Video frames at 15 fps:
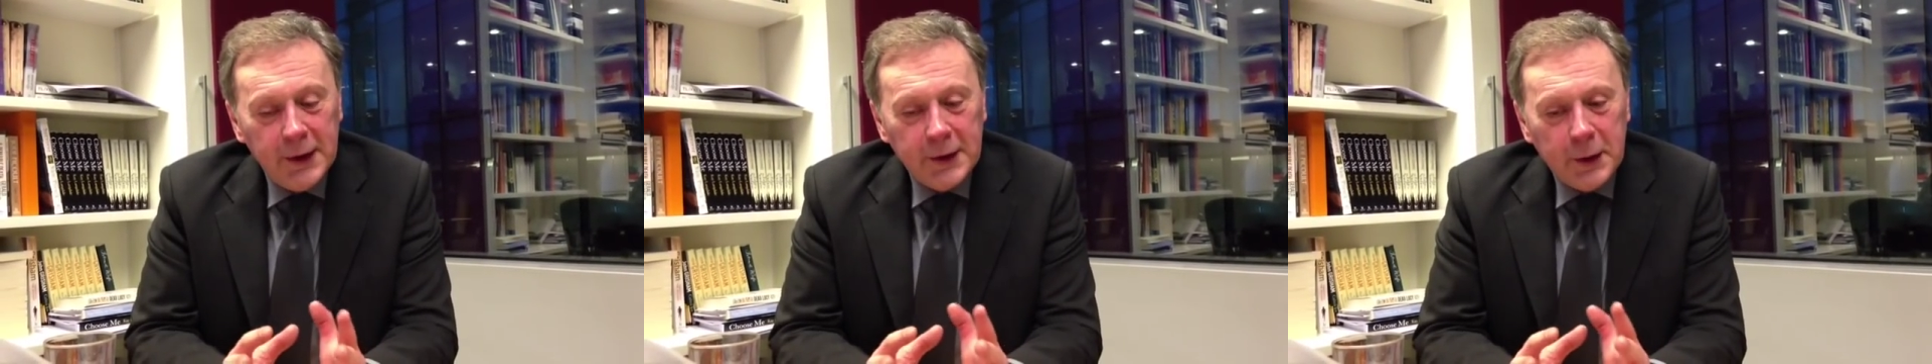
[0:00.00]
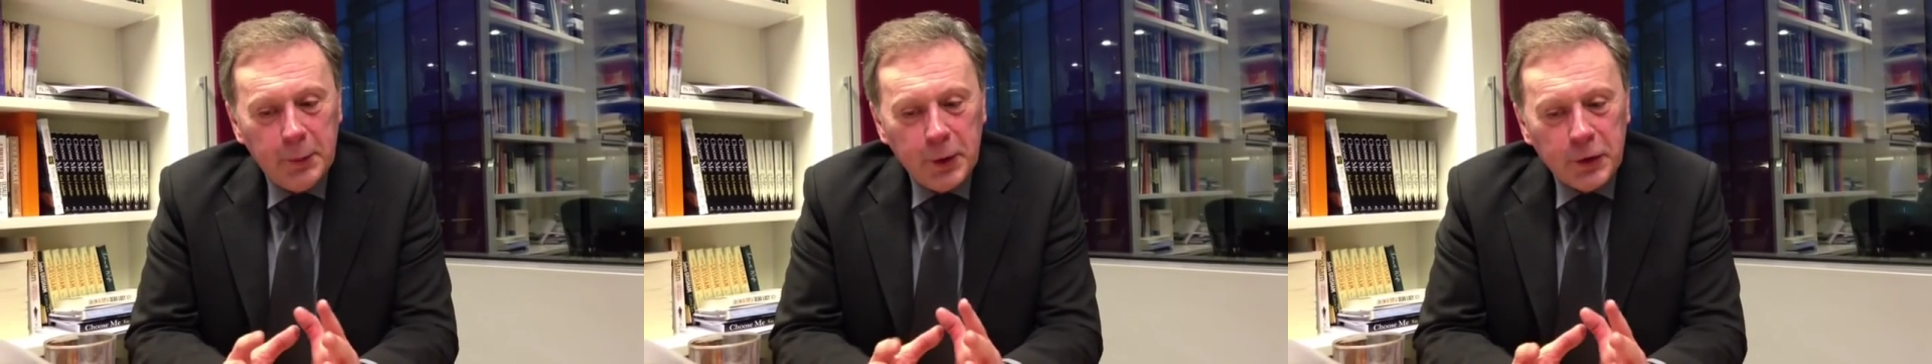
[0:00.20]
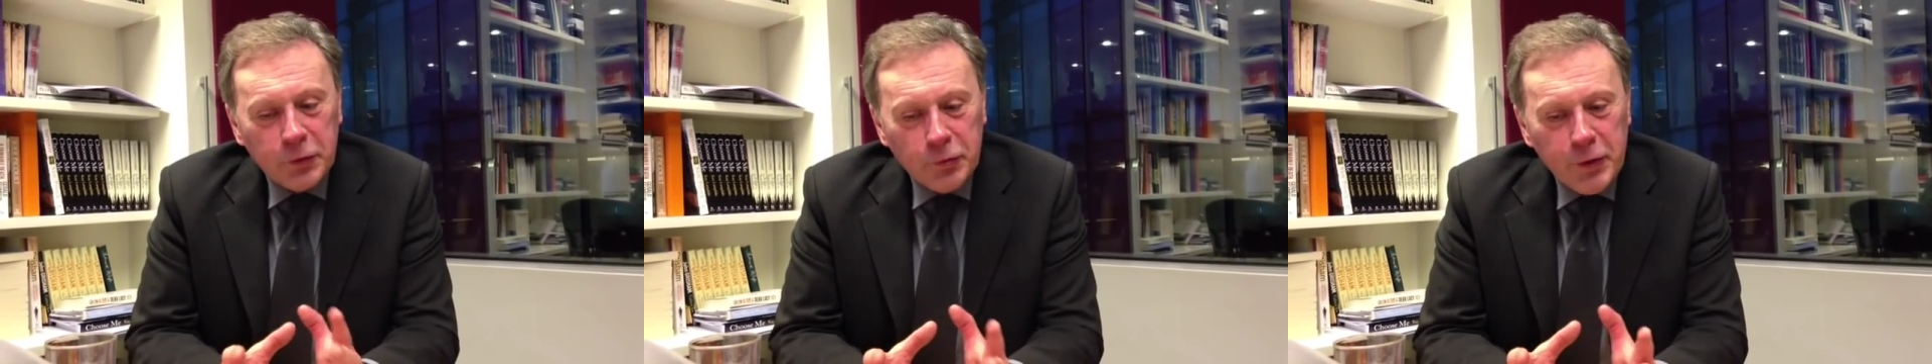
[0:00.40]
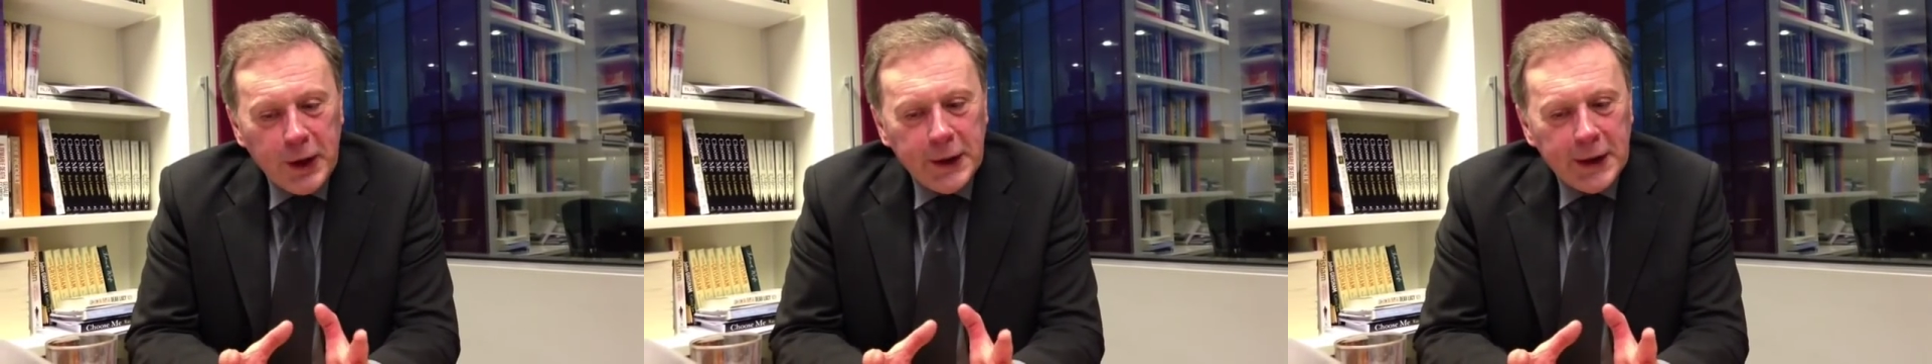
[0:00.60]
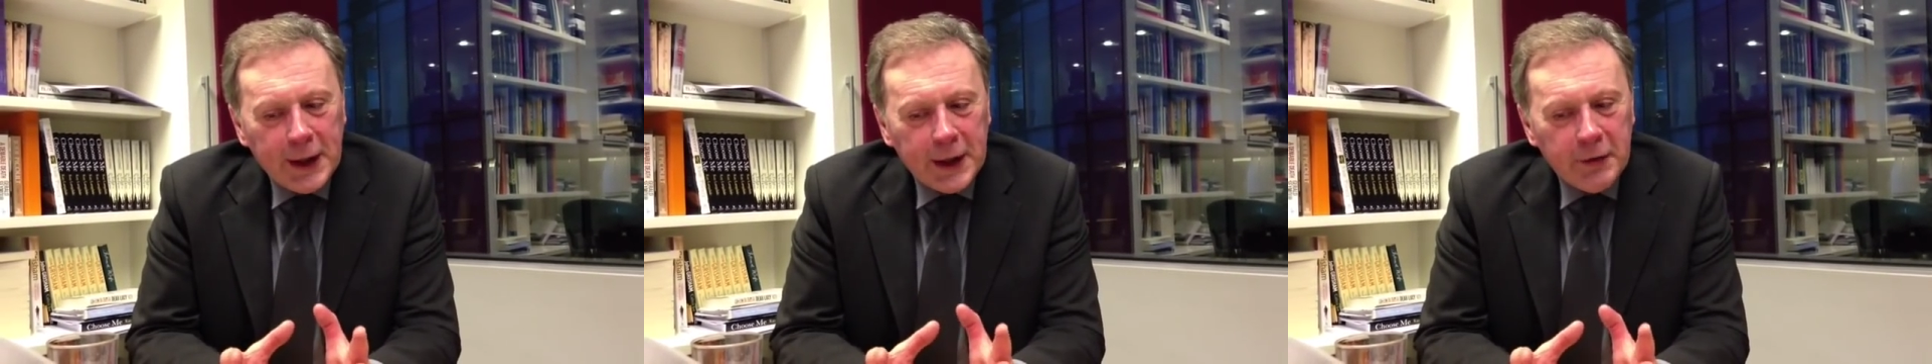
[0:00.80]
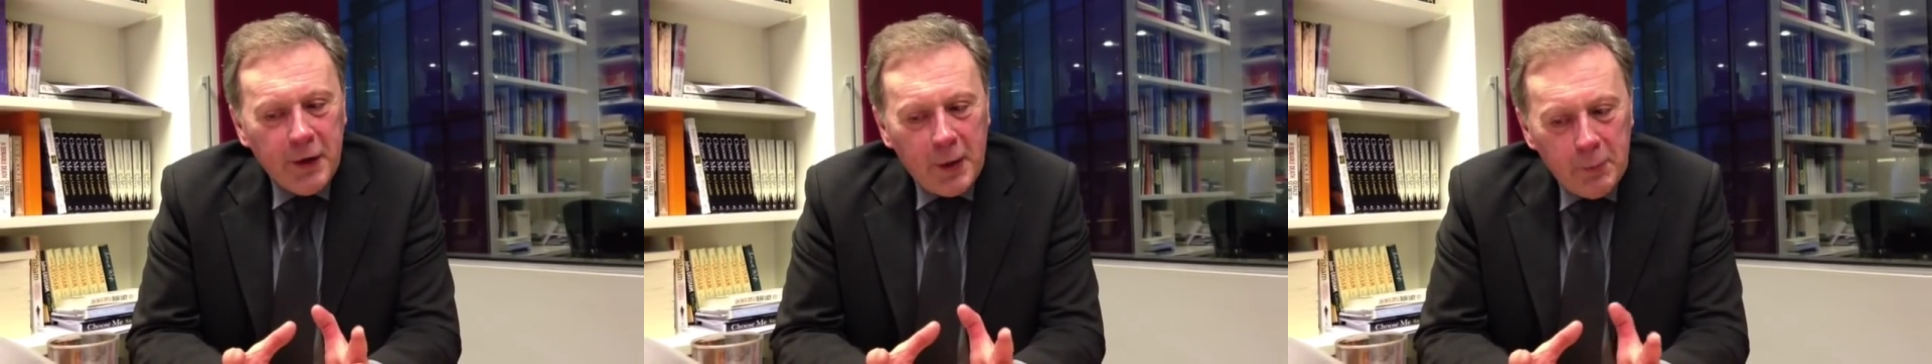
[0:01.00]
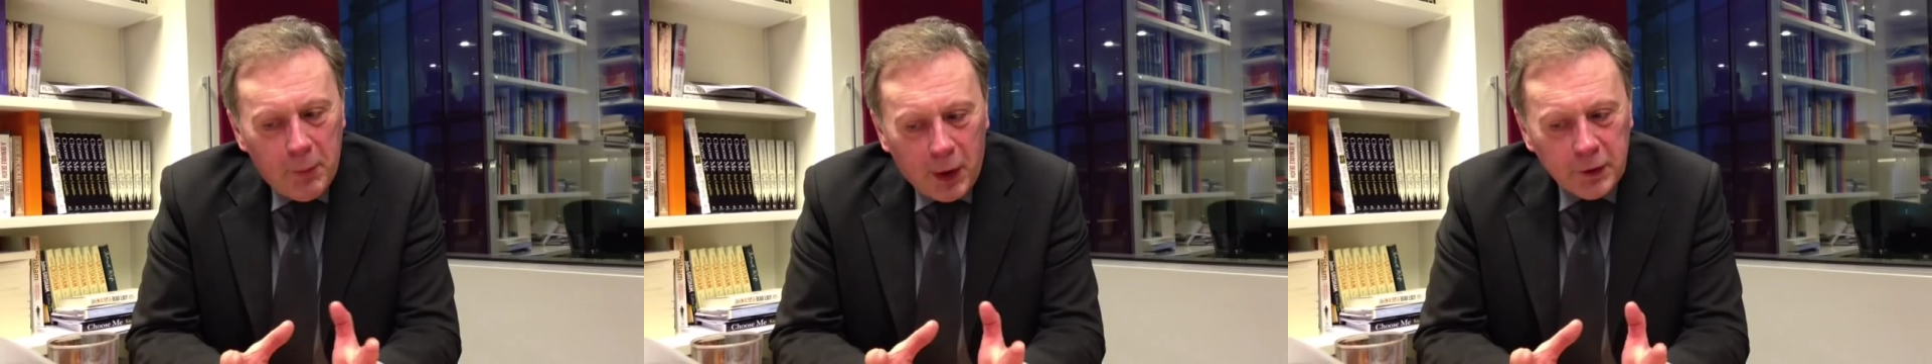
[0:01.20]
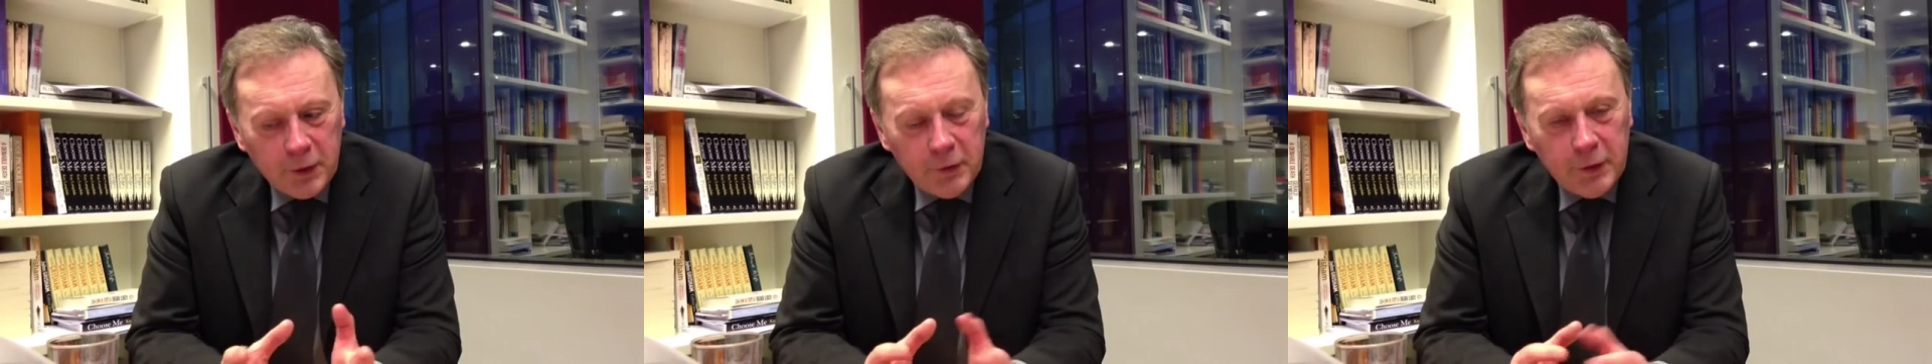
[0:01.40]
The books read like a very
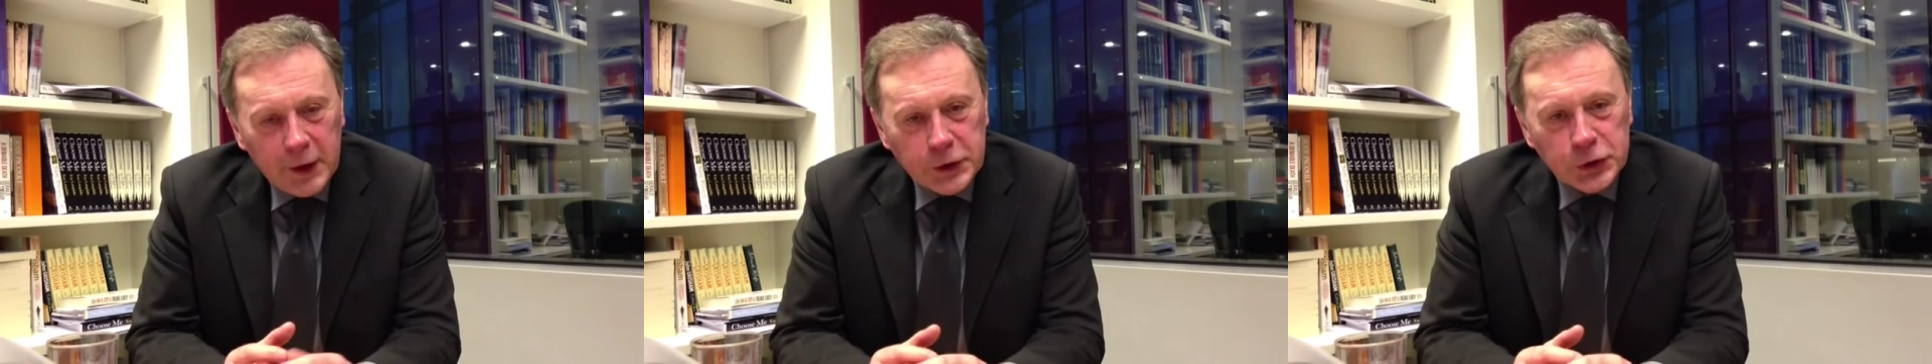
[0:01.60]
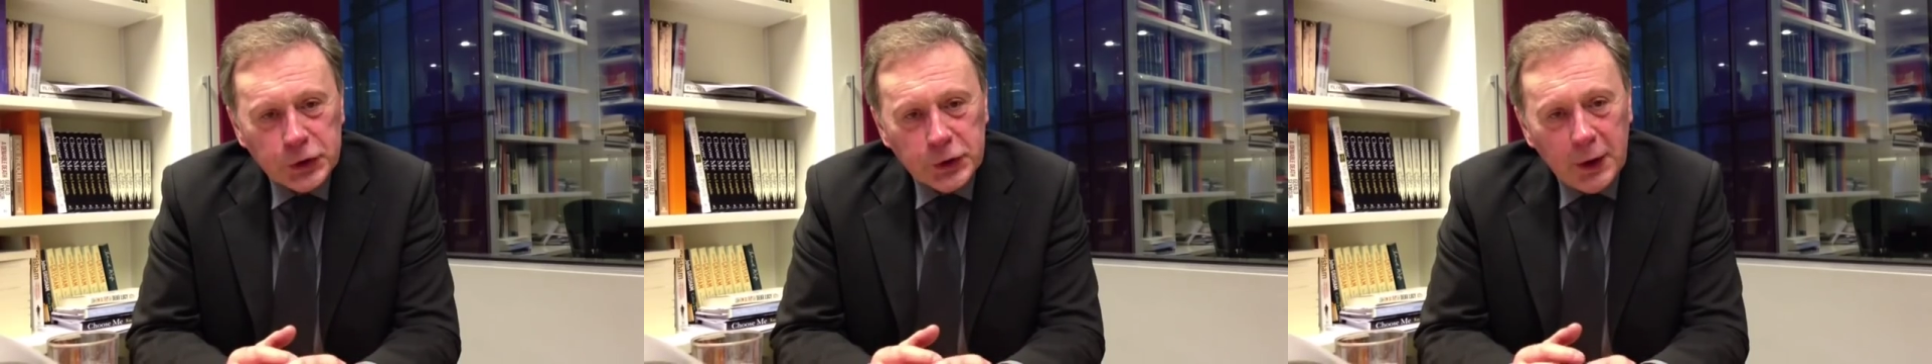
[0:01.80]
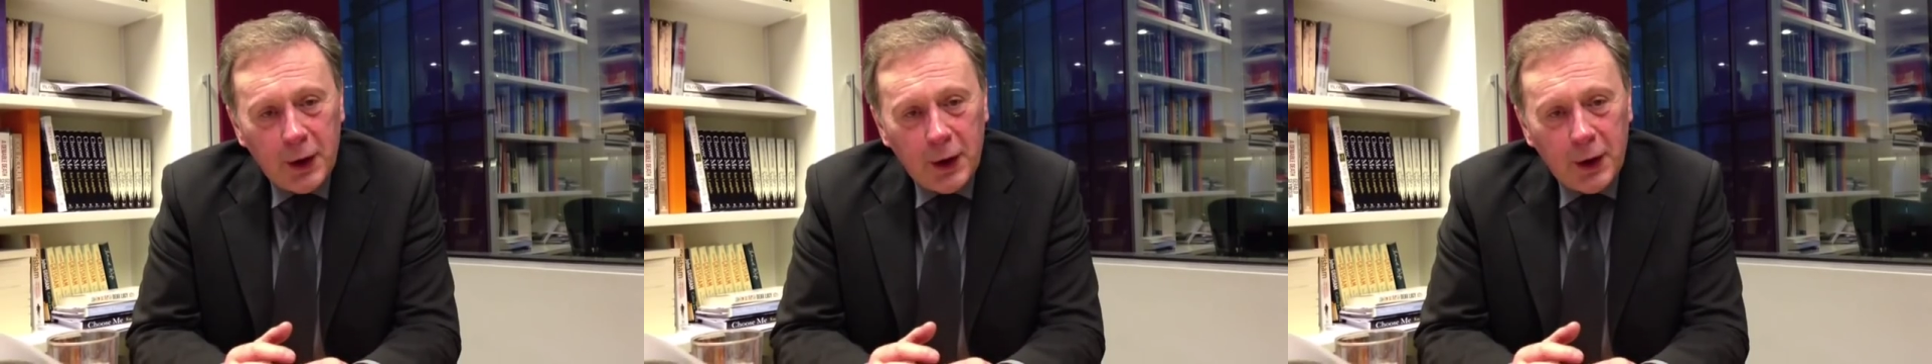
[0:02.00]
modern version